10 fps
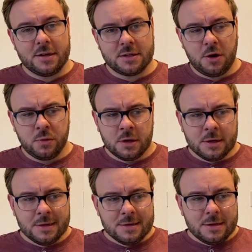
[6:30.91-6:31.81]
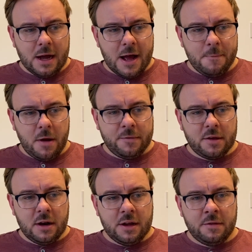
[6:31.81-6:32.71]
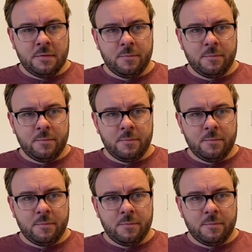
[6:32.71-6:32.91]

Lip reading: So I've certainly